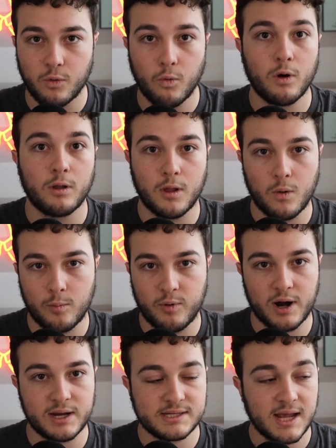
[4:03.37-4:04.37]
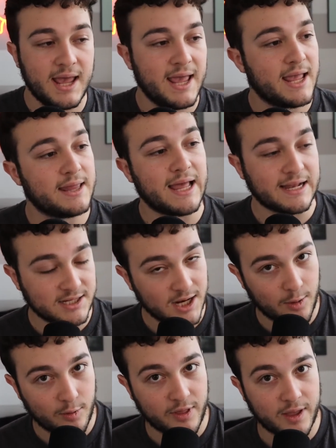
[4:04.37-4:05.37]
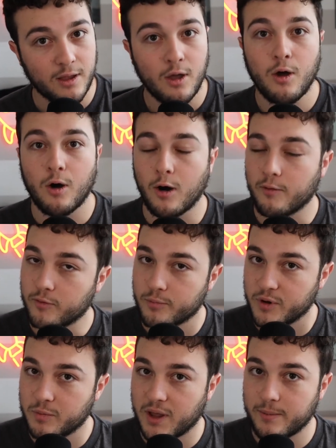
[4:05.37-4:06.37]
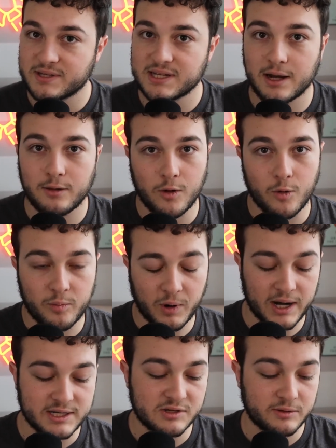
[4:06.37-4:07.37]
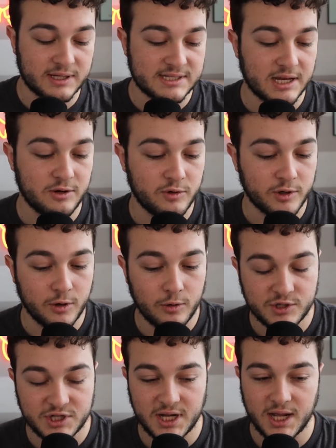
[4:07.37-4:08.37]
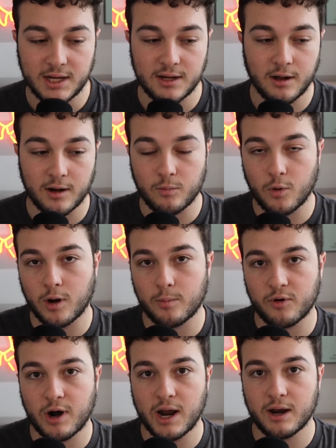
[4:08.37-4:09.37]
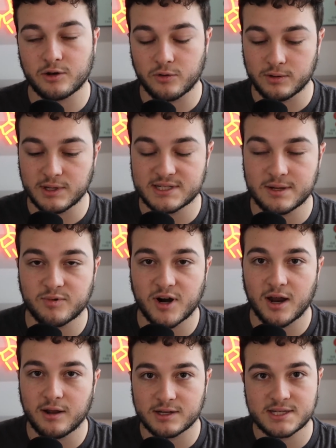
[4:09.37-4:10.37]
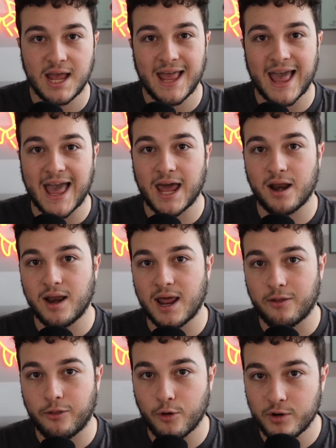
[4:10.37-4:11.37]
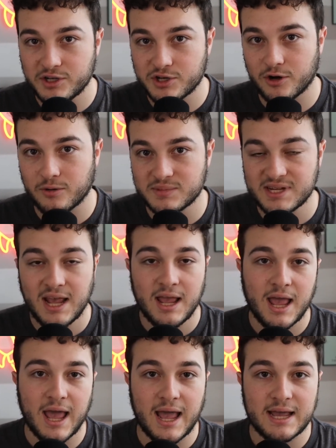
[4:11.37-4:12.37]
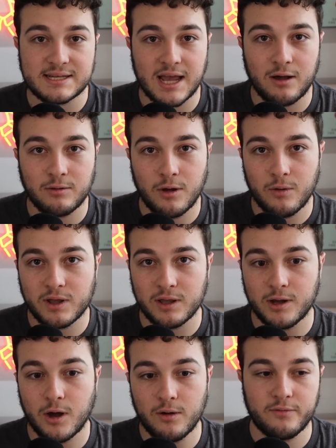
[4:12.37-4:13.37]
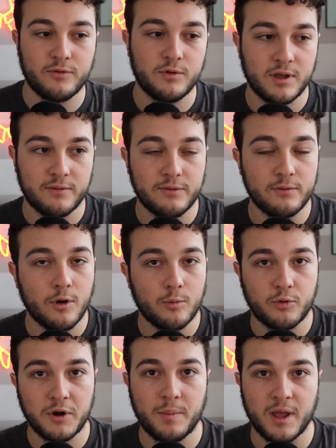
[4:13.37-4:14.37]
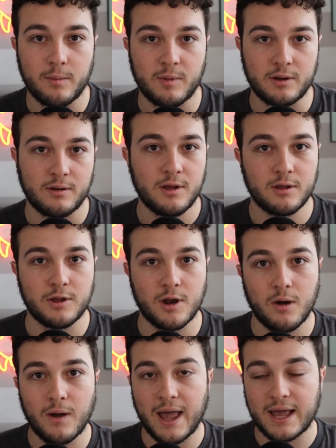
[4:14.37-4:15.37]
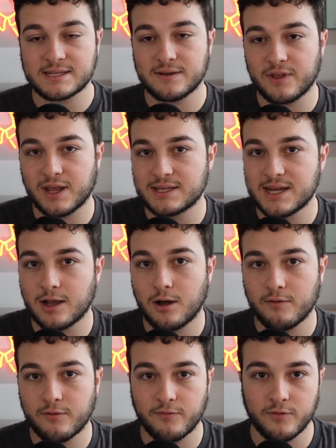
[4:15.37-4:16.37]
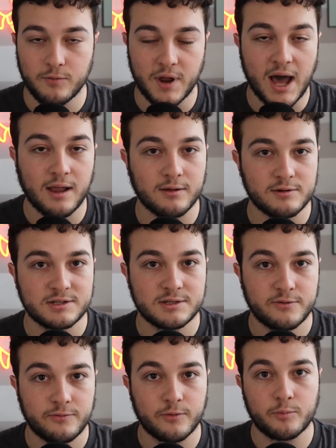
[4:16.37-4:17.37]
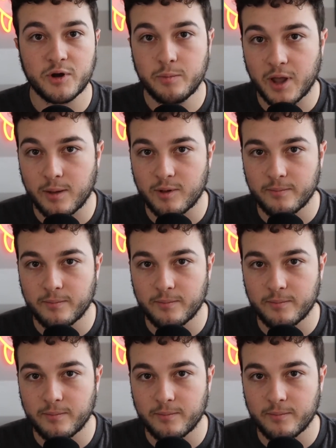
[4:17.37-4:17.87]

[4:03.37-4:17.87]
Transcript: a lower price. That's another thing. Offer prepayment to get a lower price. So let's say you negotiated on a product or a list of products at a net 30 terms. Ask how low it could go if you go prepayment. Ask if they could take off a few dollars for prepayment.